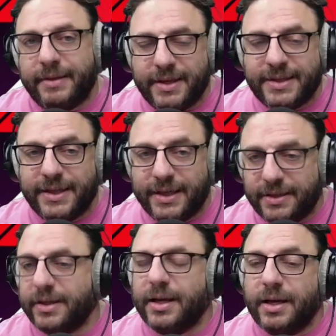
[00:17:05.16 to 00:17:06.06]
that's it.
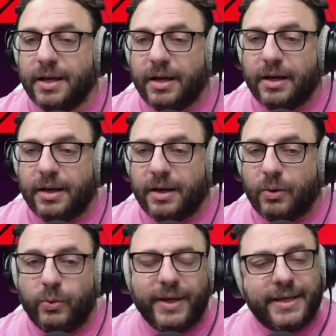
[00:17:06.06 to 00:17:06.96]

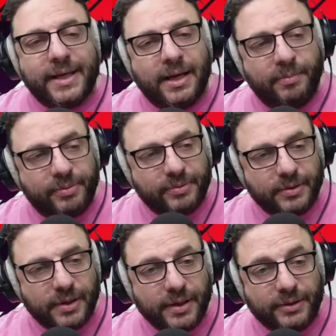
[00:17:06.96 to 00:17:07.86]
We help
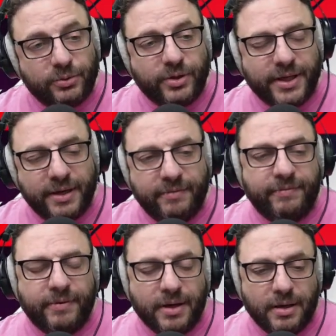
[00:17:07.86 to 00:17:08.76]
to have,
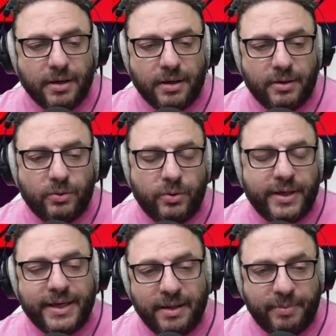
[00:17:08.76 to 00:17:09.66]
we
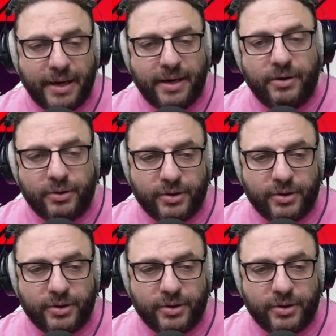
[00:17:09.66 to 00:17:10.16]
help our